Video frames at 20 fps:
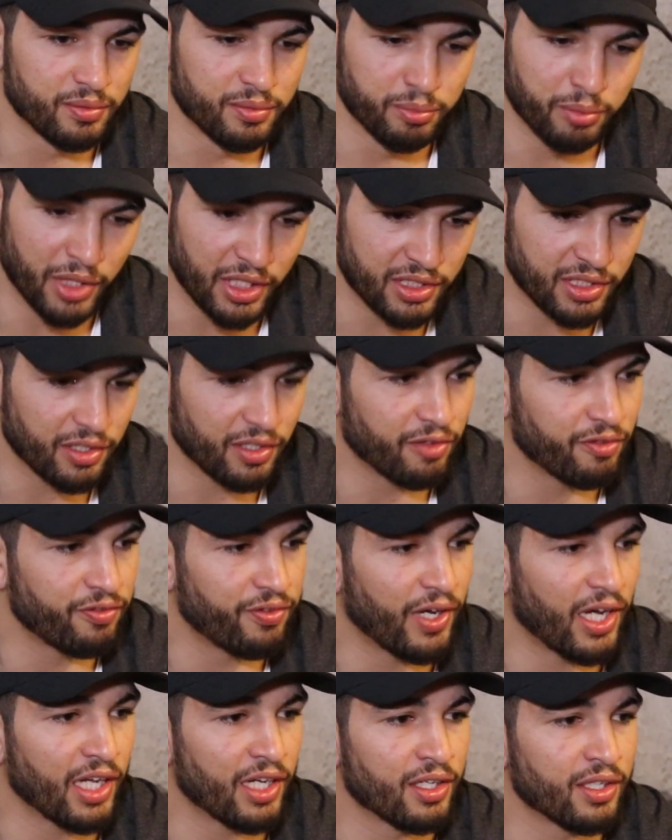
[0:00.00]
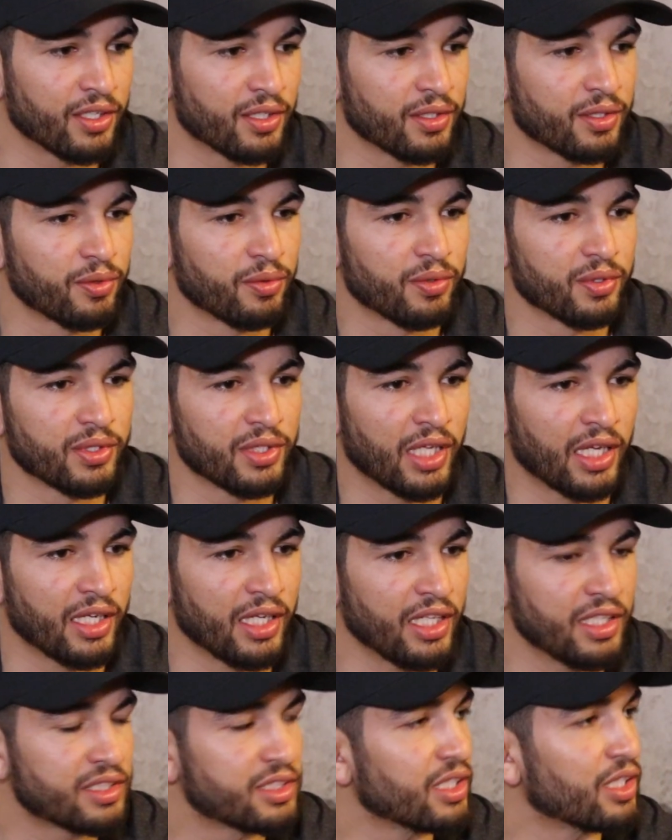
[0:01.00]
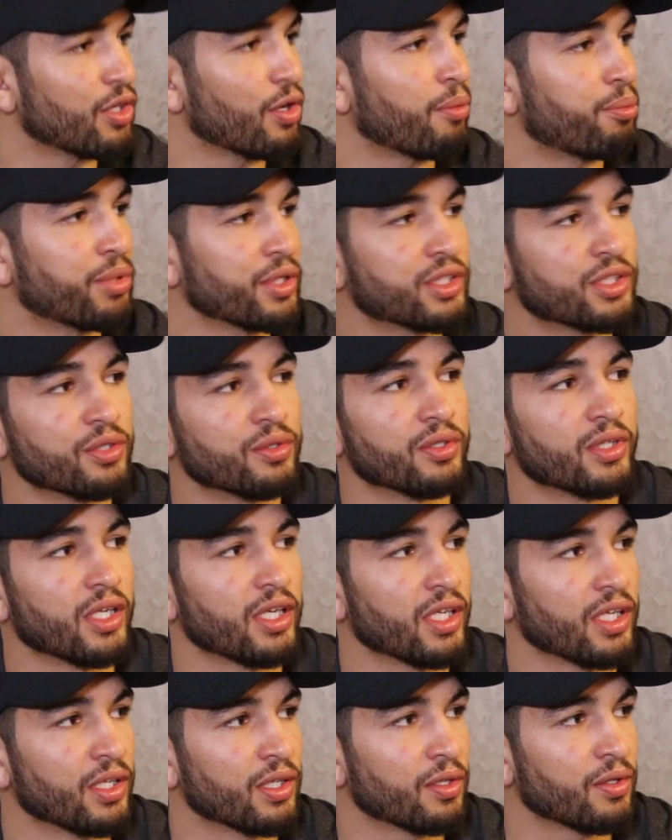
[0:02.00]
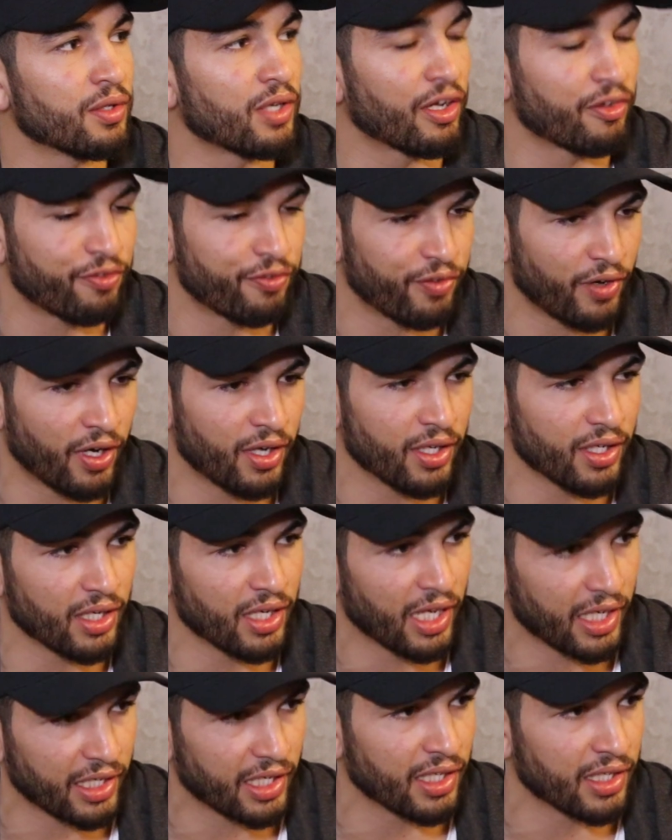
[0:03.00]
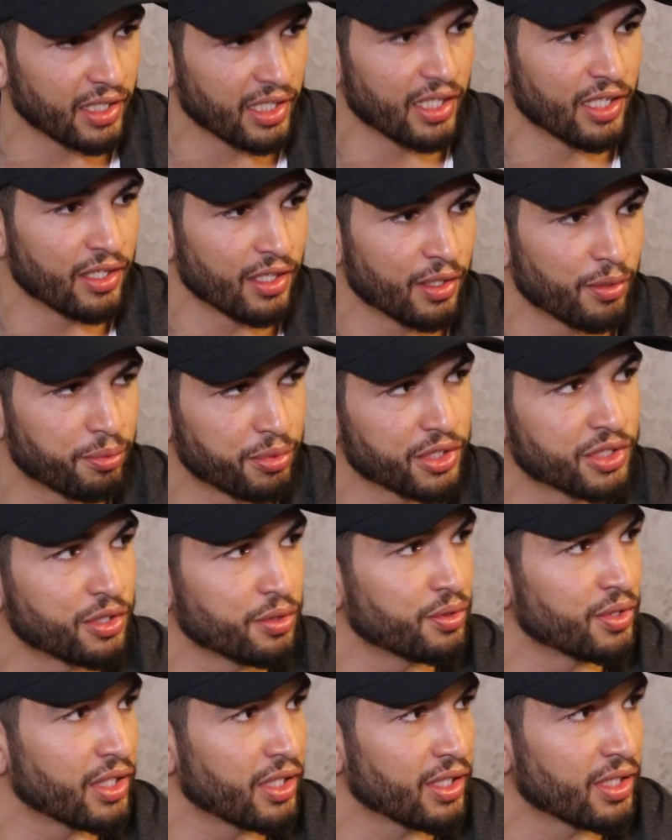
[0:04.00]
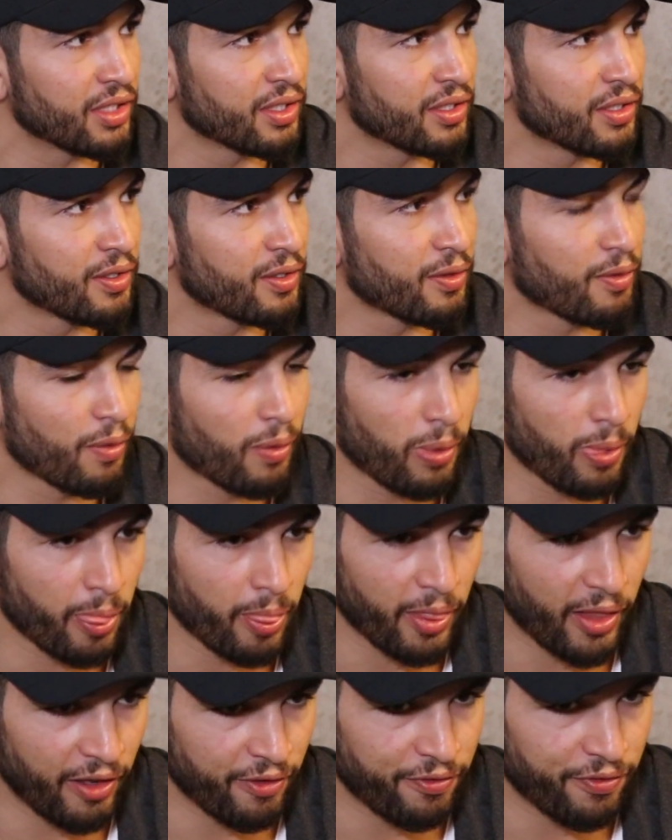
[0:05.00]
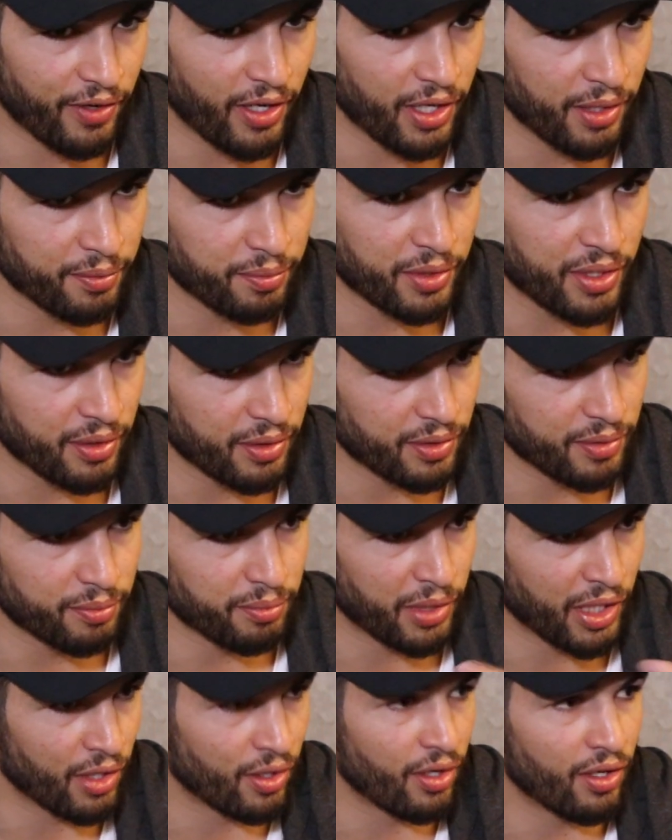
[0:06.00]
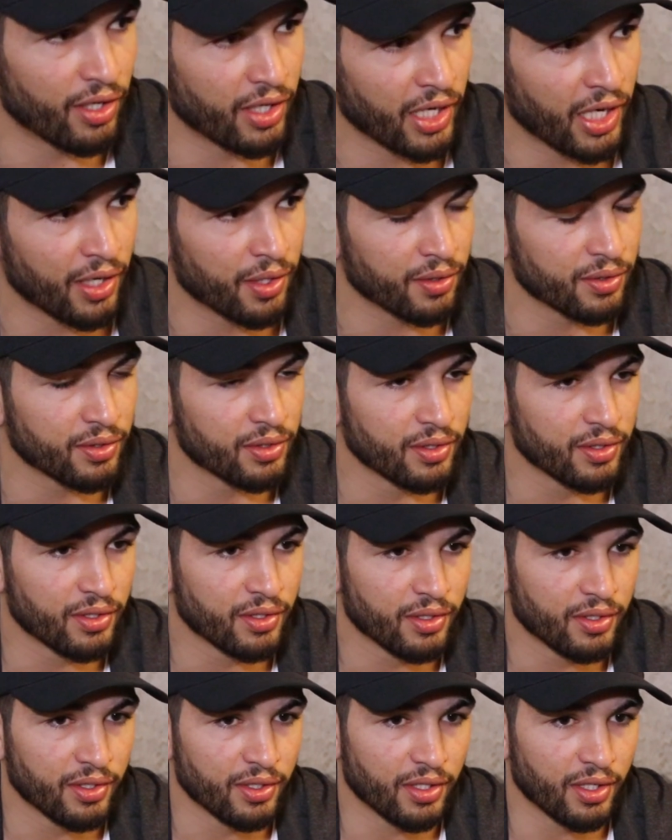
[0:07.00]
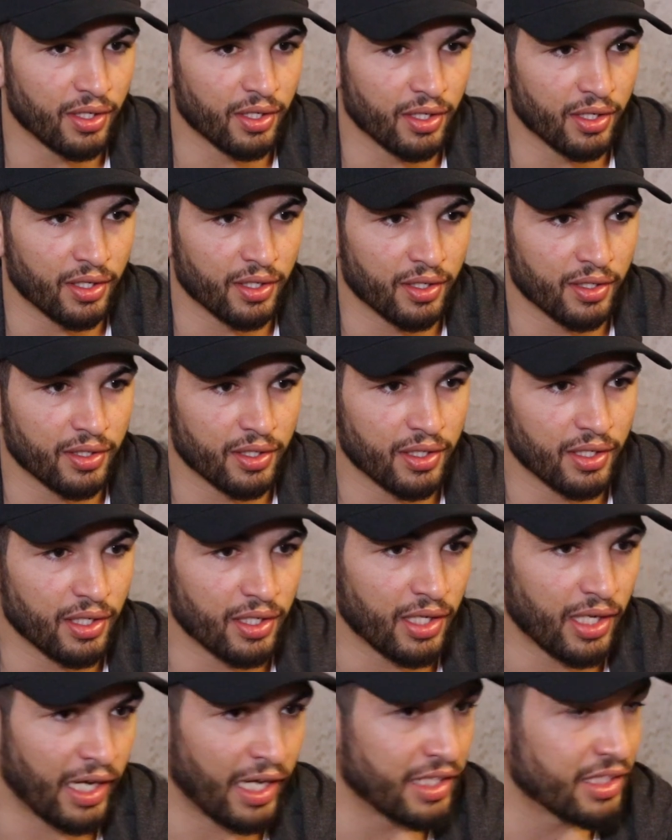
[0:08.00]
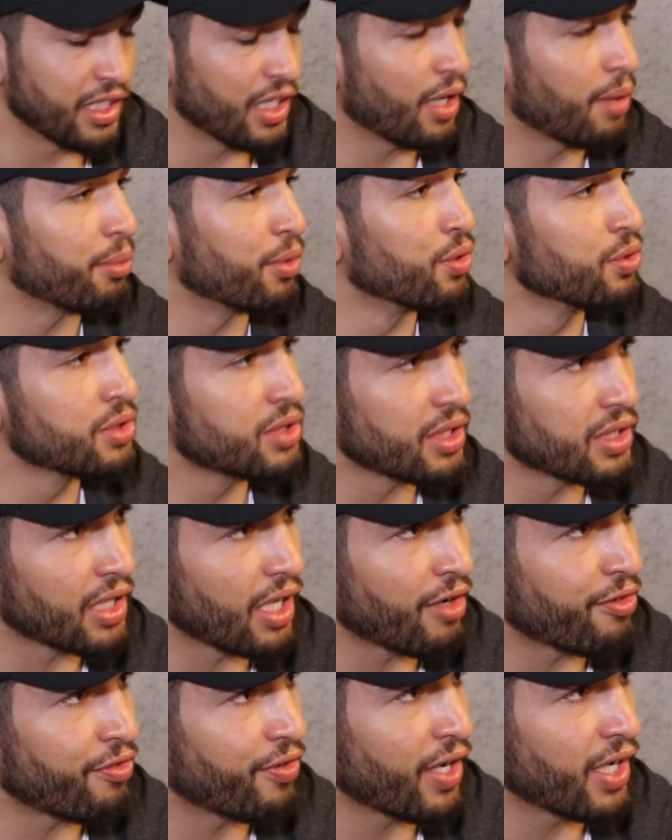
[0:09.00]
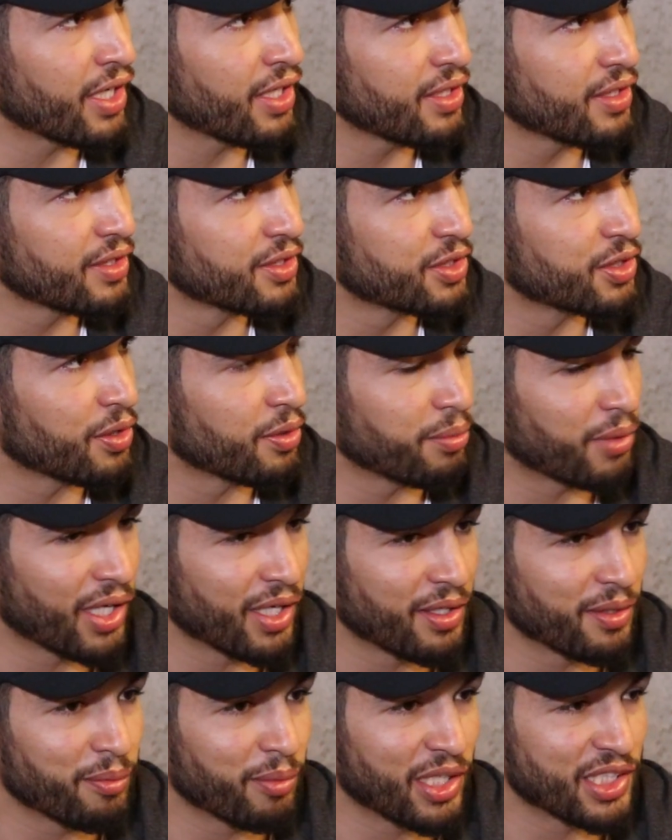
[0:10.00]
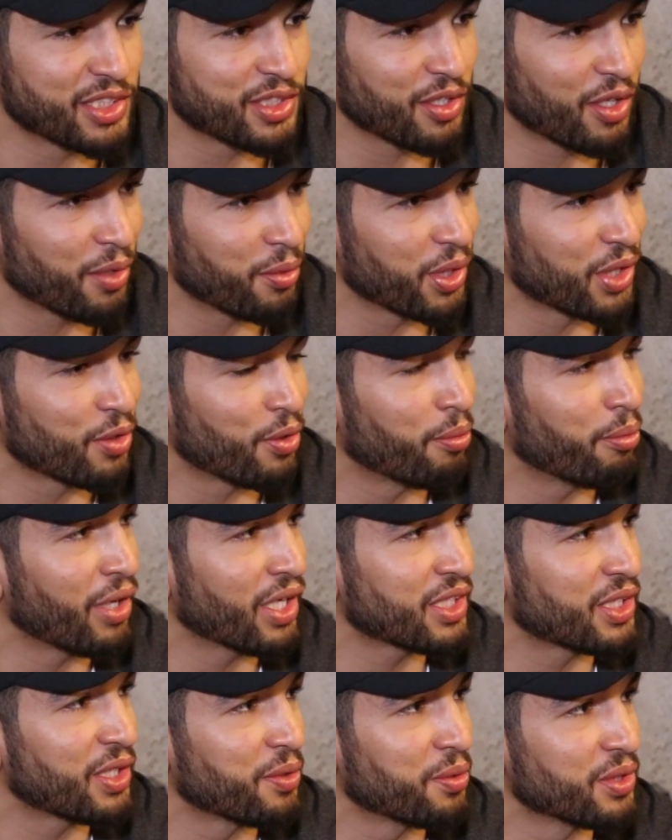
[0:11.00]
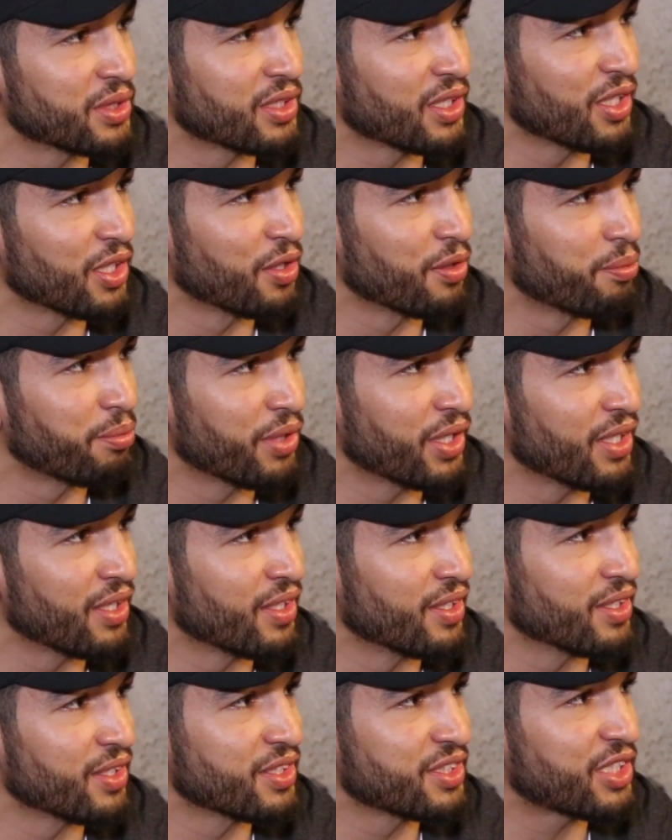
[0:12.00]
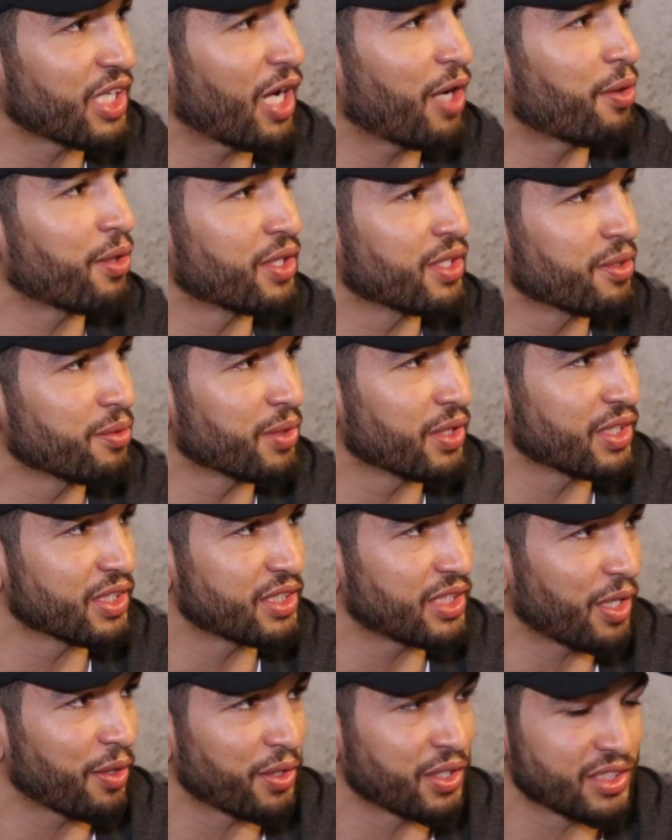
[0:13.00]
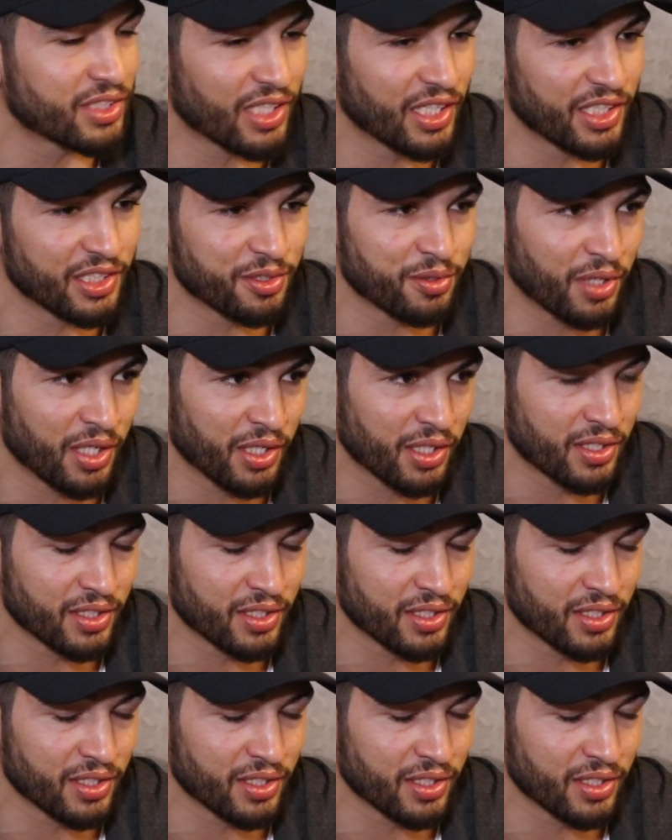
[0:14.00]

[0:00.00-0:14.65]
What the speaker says: Mexican fighter that needs an opportunity. You know, I fought like I needed an opportunity. I fought my heart out. I ended up losing that fight, so my start with Combate was a little bit sour, with a sour taste, right?